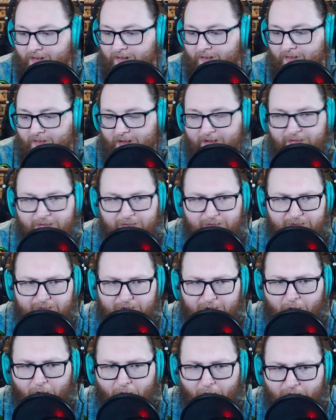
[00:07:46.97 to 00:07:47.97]
like
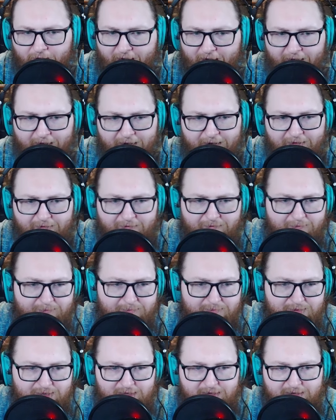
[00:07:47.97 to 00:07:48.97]
they're all kind of
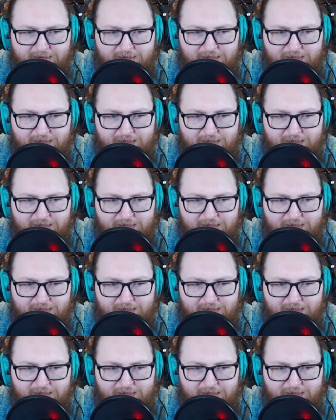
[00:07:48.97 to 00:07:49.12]
just